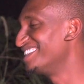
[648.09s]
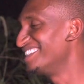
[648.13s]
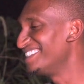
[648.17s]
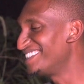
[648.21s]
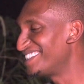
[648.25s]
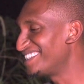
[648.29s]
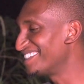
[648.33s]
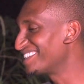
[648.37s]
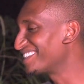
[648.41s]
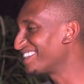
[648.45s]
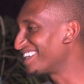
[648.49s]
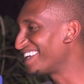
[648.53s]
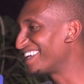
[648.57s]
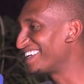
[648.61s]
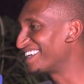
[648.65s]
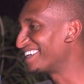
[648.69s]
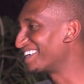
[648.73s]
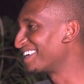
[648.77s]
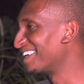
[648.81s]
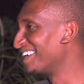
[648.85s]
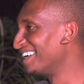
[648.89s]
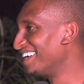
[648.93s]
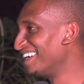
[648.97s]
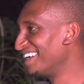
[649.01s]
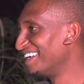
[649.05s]
This is
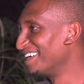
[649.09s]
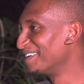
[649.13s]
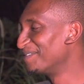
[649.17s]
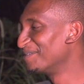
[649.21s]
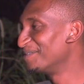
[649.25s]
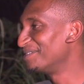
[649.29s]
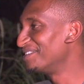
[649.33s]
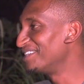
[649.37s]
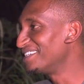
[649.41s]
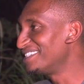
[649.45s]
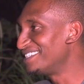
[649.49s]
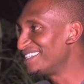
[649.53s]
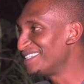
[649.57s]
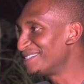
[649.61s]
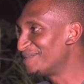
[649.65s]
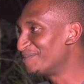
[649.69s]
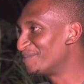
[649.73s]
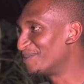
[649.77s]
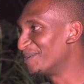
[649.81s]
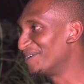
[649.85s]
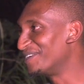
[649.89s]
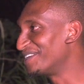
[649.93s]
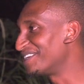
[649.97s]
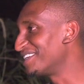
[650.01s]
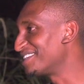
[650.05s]
like, they just
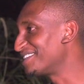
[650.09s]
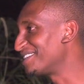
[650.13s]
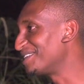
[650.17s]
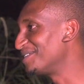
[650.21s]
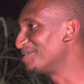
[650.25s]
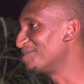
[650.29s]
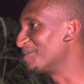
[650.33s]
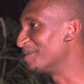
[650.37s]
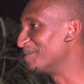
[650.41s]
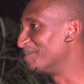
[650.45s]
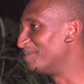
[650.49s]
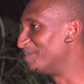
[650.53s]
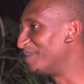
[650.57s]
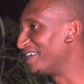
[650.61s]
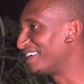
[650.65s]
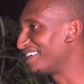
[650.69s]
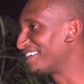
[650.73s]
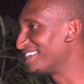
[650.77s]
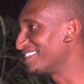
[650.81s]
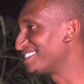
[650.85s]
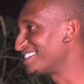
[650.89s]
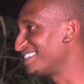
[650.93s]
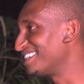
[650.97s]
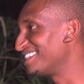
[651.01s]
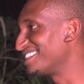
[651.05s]
brought us here to
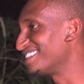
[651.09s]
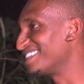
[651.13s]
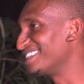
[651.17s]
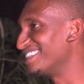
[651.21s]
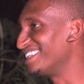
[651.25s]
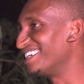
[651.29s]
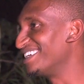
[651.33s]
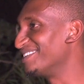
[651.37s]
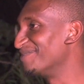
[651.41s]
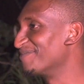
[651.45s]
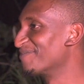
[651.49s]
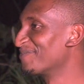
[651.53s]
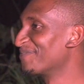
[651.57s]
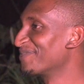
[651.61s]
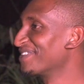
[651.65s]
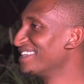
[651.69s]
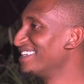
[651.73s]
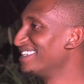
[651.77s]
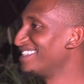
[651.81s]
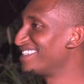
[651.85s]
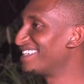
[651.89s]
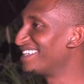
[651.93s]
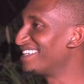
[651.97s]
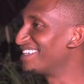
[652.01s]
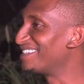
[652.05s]
embarrass us and then
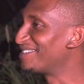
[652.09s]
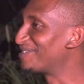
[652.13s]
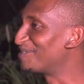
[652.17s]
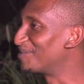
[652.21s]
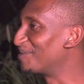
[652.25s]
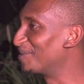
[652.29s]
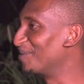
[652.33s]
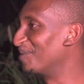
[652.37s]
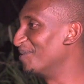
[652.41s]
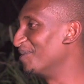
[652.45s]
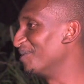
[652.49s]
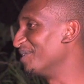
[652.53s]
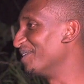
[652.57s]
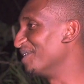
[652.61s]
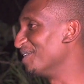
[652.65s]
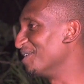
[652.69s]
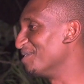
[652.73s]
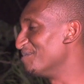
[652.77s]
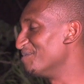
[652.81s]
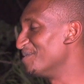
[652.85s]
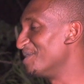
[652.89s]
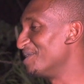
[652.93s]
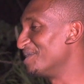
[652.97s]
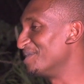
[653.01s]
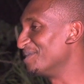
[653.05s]
tell us to go on
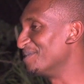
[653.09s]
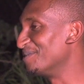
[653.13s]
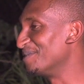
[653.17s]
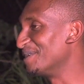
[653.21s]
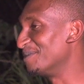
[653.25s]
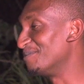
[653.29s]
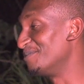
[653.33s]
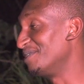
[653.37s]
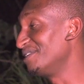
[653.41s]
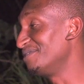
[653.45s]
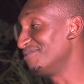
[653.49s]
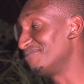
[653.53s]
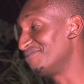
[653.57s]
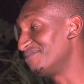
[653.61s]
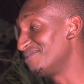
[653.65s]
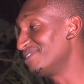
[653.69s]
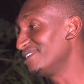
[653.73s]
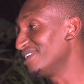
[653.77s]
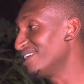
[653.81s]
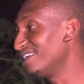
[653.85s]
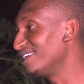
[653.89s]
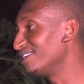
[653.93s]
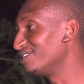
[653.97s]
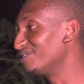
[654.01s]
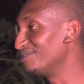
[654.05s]
our merry way. But
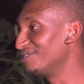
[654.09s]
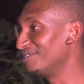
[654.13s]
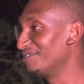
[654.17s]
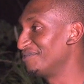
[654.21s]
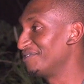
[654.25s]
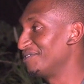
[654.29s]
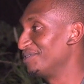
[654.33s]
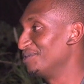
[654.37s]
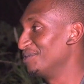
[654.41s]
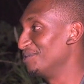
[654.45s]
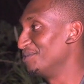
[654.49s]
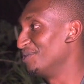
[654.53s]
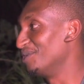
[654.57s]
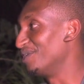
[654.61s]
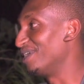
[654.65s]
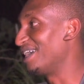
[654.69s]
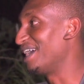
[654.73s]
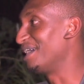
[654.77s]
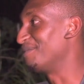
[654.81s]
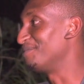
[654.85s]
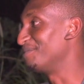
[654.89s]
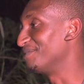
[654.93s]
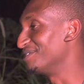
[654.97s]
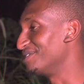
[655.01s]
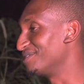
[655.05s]
yeah, you never know what
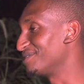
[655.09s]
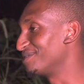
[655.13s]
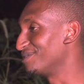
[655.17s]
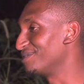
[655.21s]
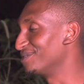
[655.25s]
happens.